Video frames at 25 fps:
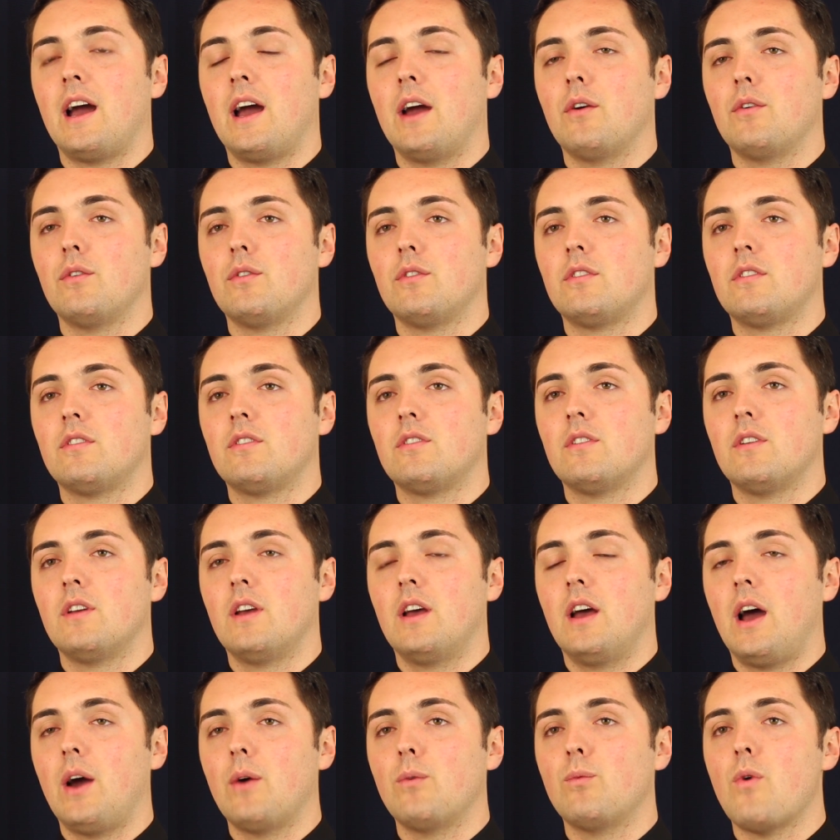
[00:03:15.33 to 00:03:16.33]

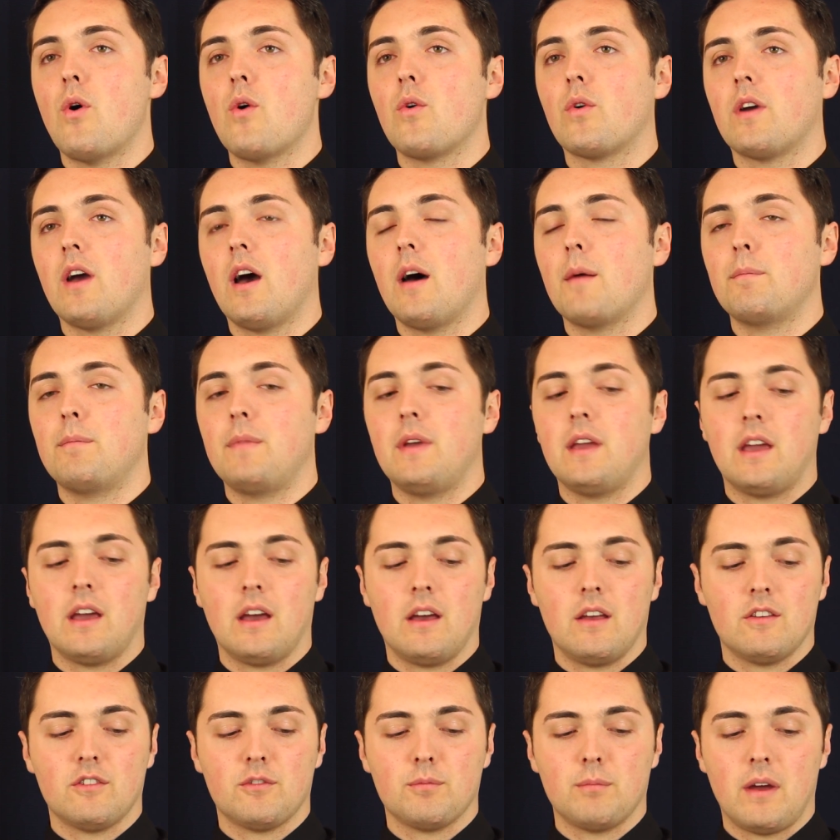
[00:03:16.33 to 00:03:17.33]
I woke up
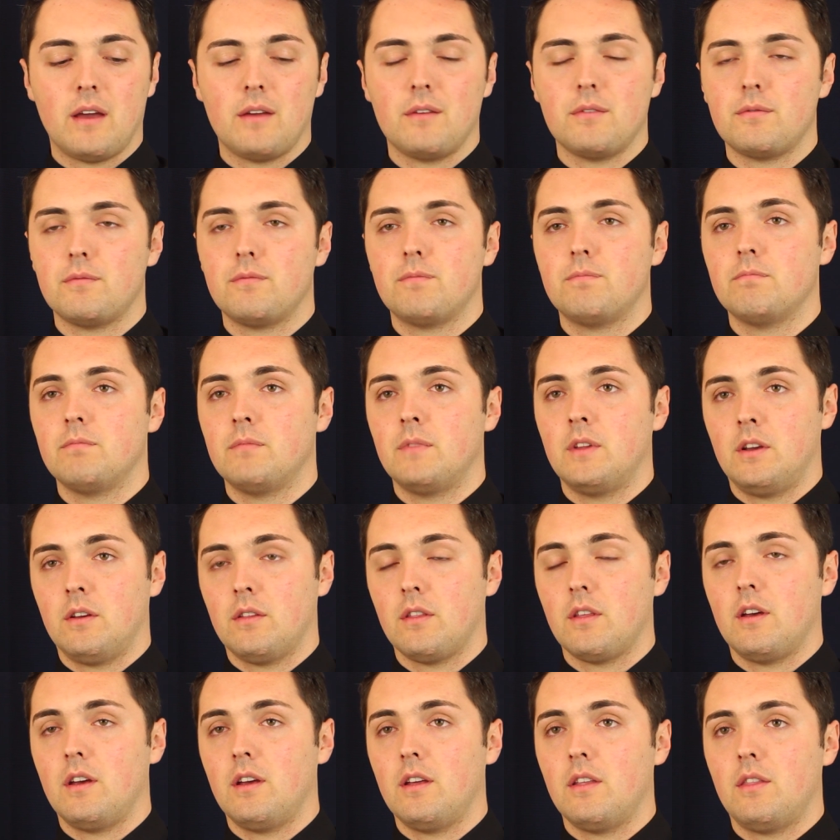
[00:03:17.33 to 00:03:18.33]
because my, you know,
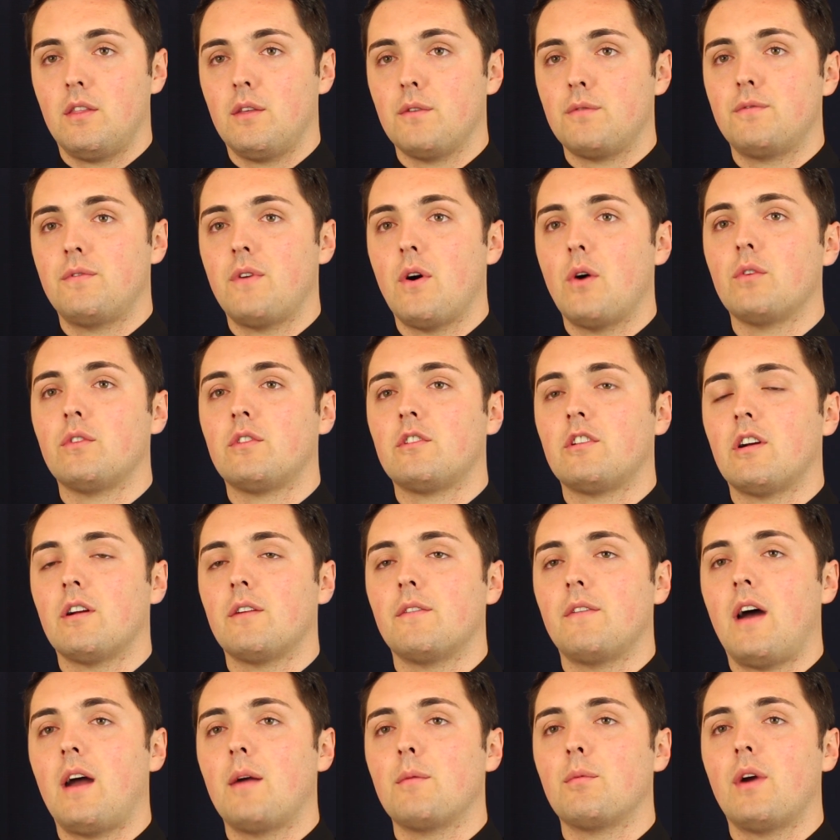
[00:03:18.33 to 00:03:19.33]
the phone
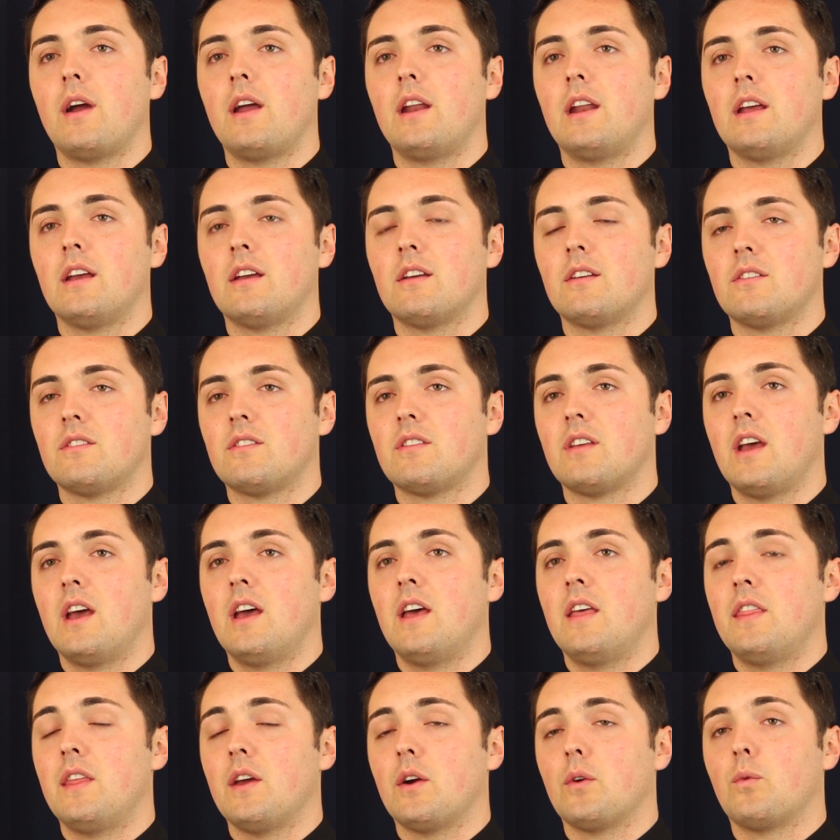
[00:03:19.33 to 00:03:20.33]
started vibrating because
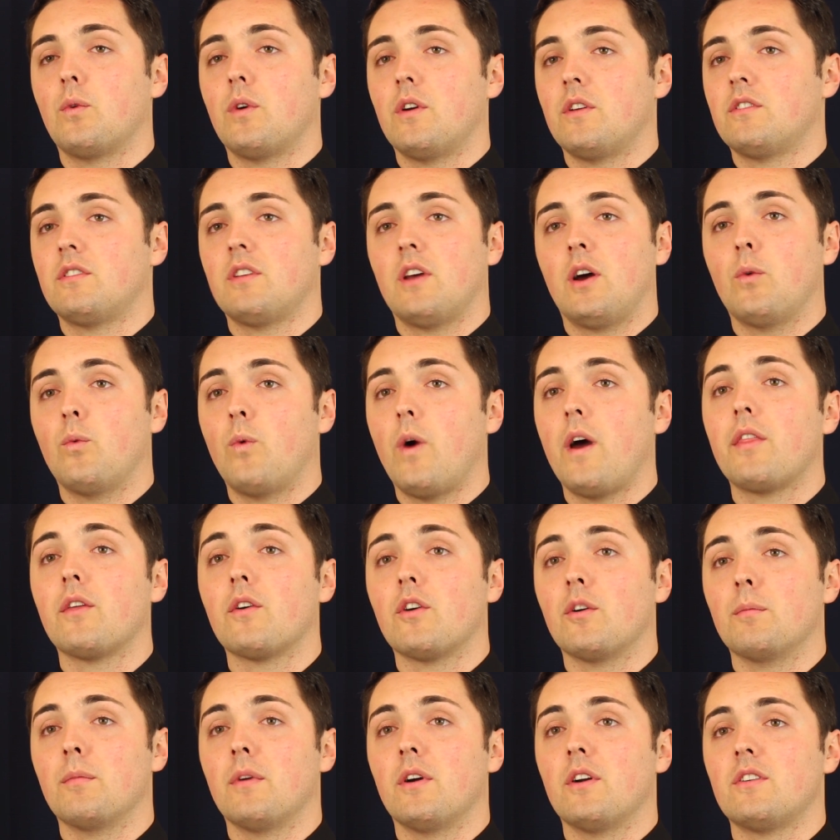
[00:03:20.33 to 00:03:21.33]
there was a
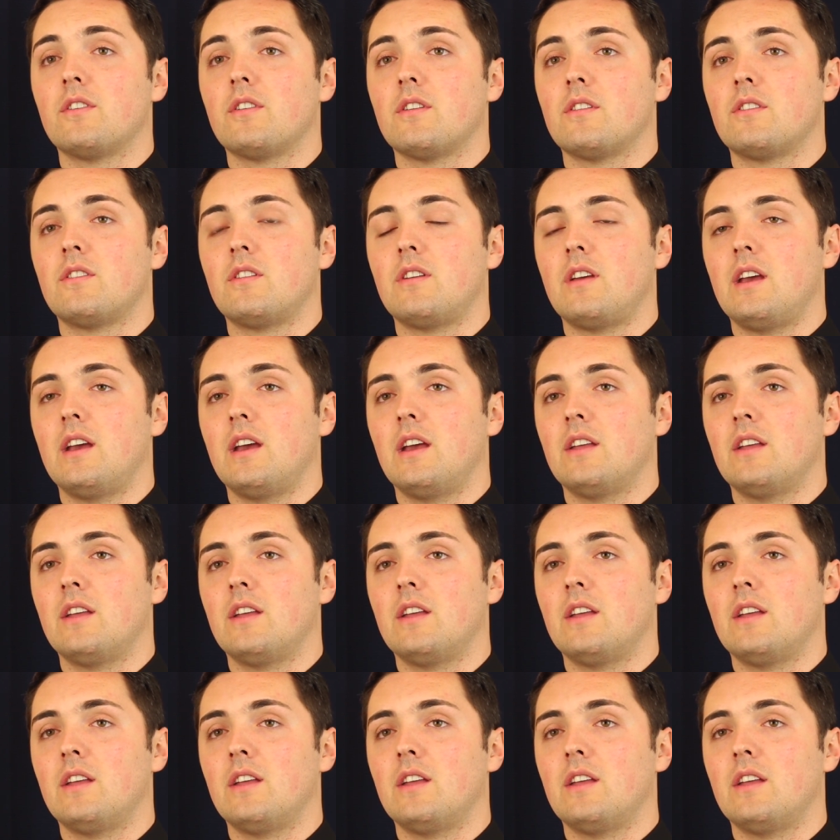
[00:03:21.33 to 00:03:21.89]
weather emergency.